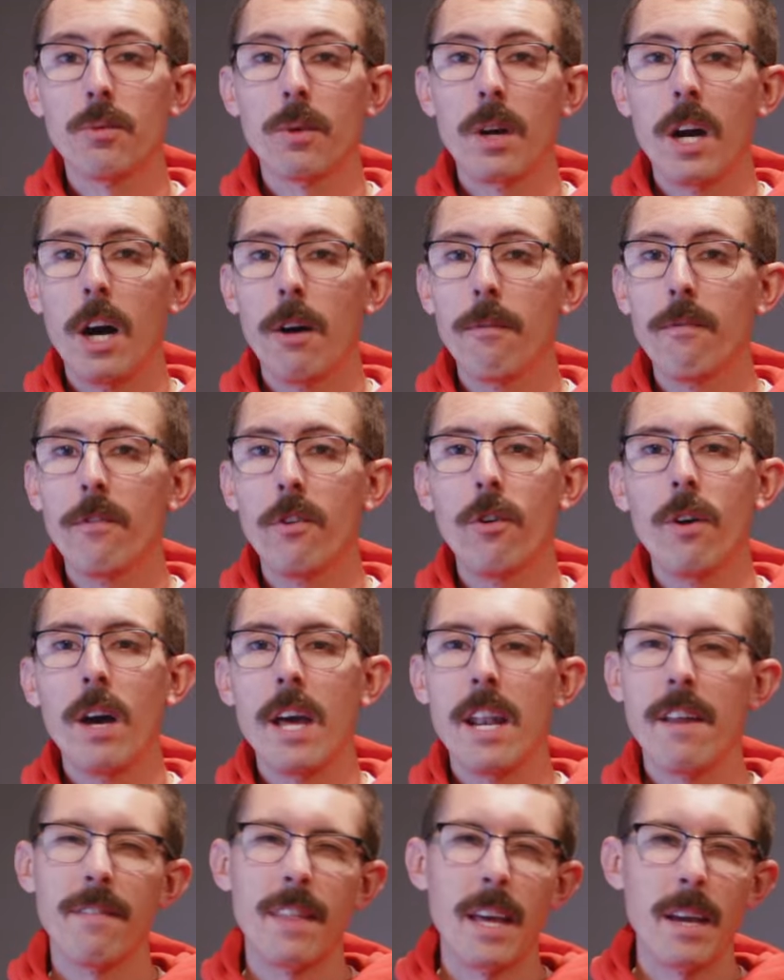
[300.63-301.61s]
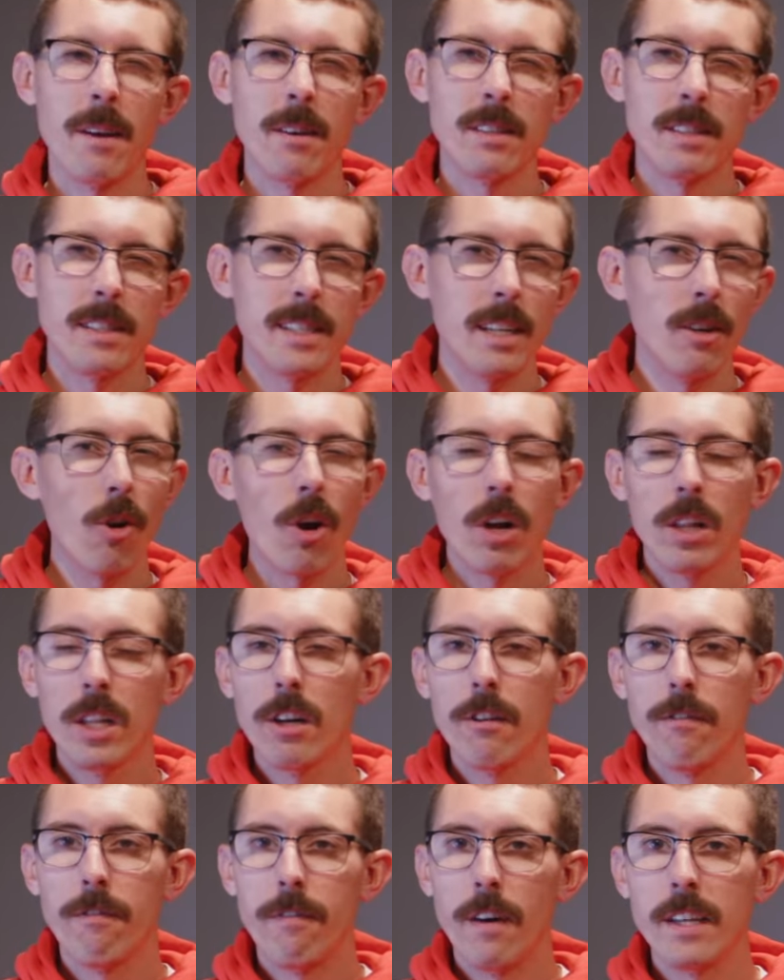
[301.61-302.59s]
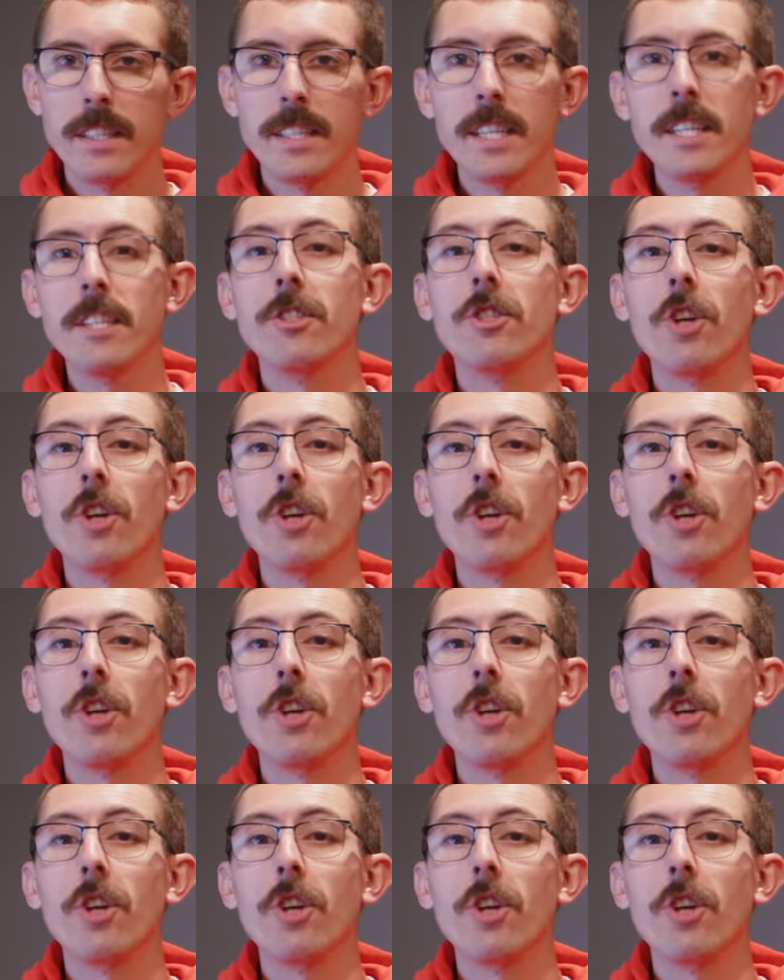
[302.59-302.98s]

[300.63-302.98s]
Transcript: were helpful, and if they still are a little fuzzy,